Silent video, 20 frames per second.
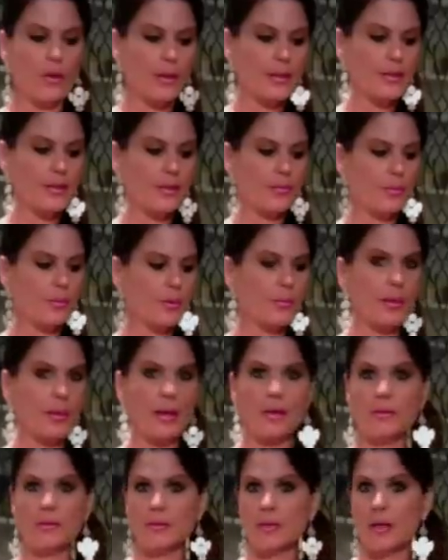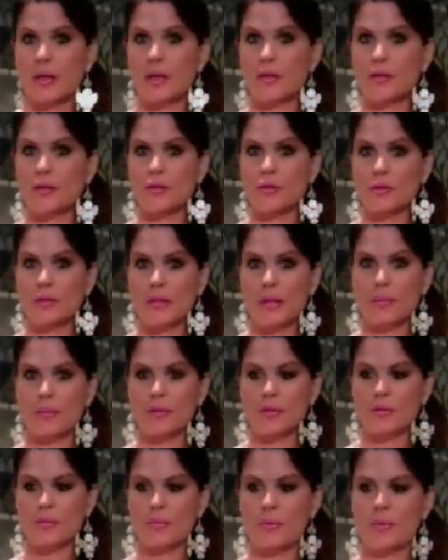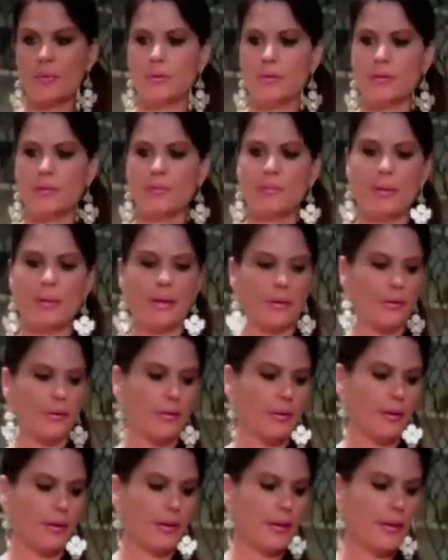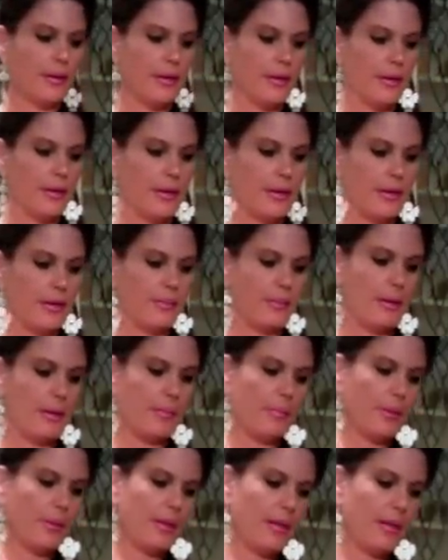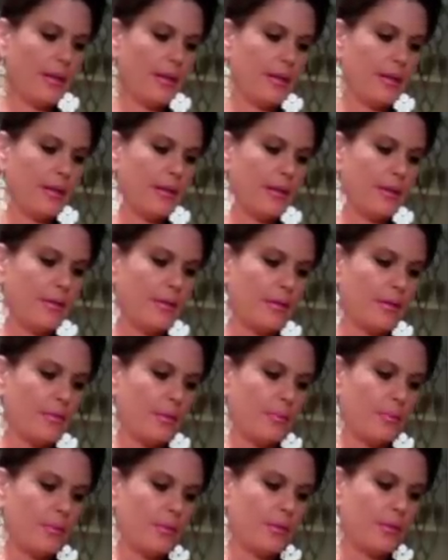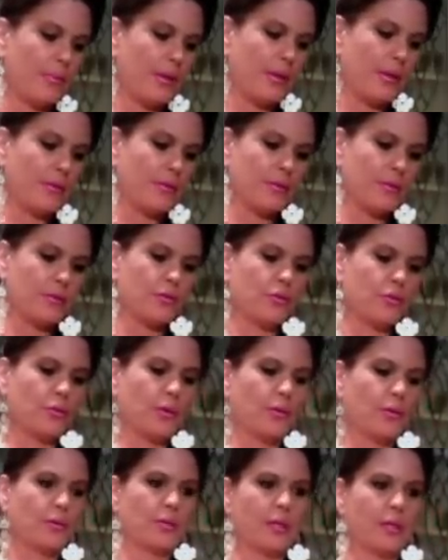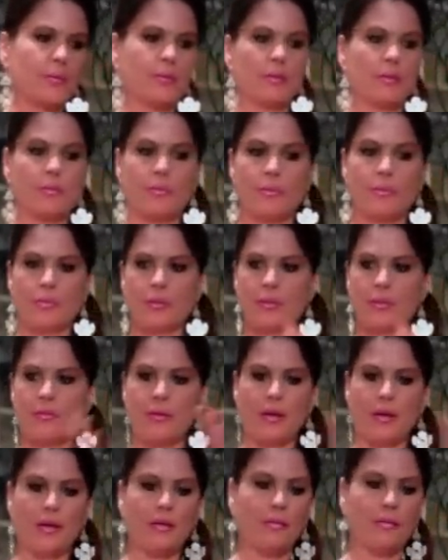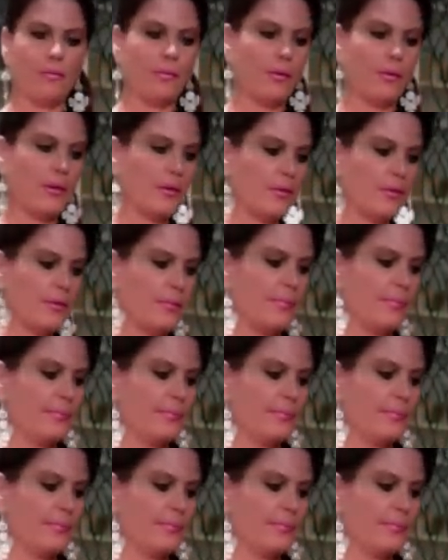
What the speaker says: so I put about 2 tablespoons of butter in my pan, and I'm going to put about 2 other tablespoons of olive oil.